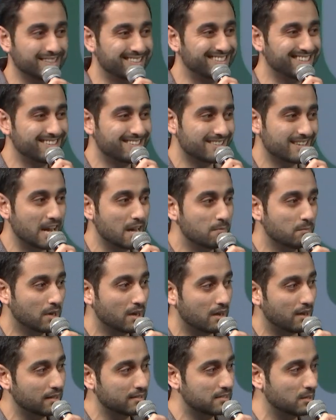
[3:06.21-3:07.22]
It's the same
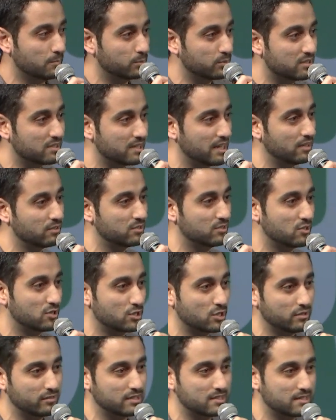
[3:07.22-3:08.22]
concept with sales and
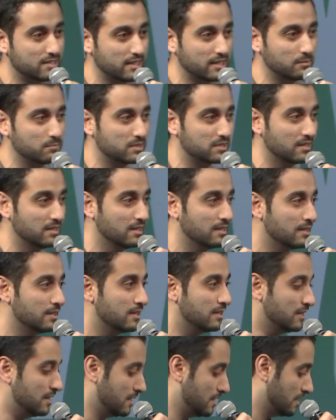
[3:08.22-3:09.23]
service teams.
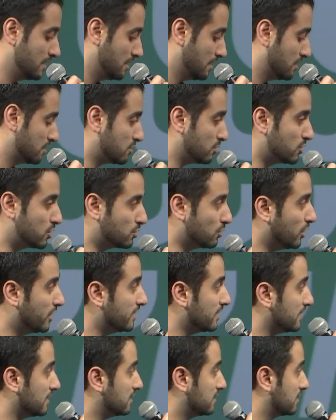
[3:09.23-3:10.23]
So
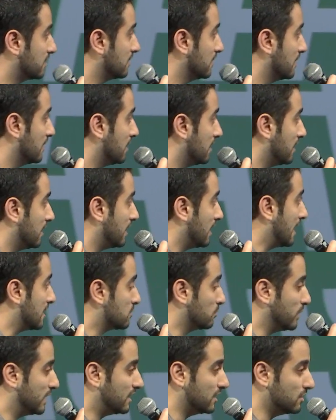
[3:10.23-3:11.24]
join us
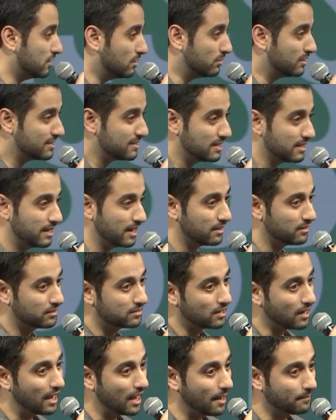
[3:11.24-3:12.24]
as we can do this together
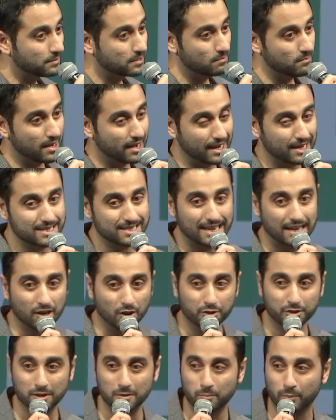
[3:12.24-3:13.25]
to optimize
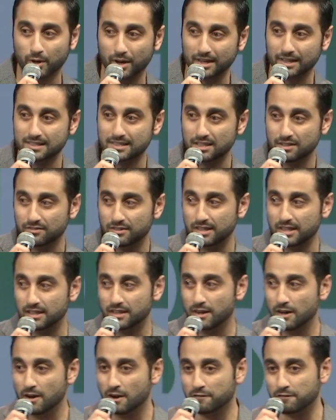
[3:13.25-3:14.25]
health and productivity
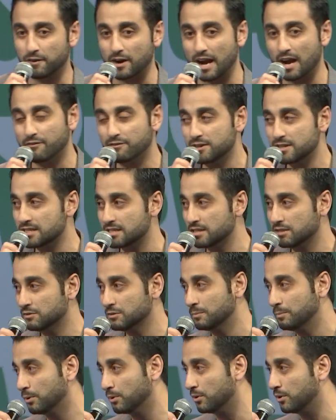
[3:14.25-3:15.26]
for every single
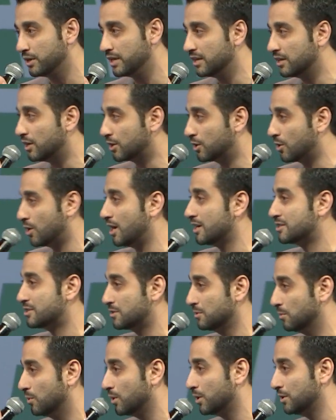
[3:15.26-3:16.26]
employee across
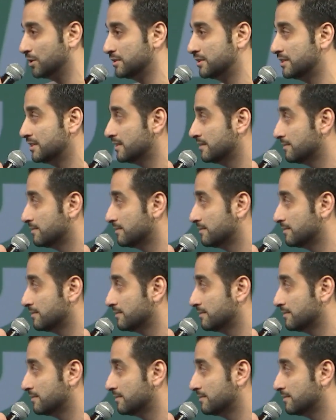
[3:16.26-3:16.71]
the world.